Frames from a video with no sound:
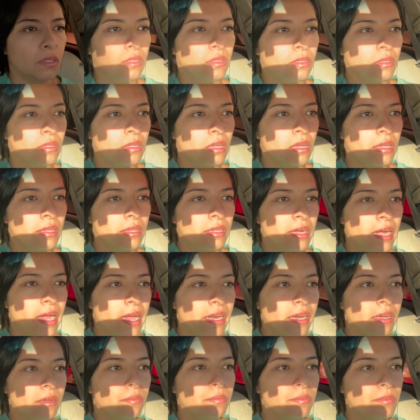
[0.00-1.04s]
the other
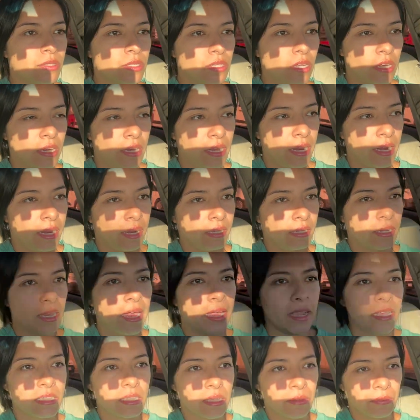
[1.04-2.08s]
items are getting
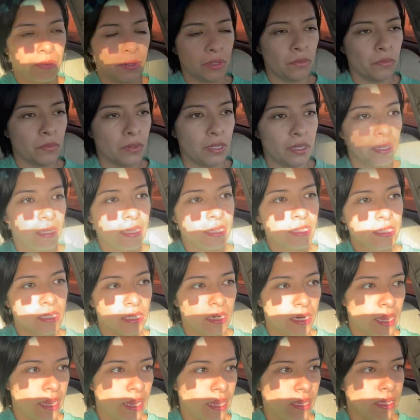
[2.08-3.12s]
likes. I'm gonna relist.
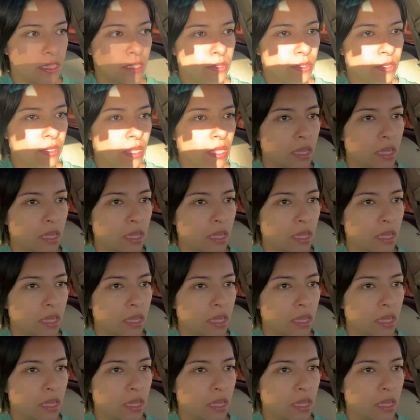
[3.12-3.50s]
Today is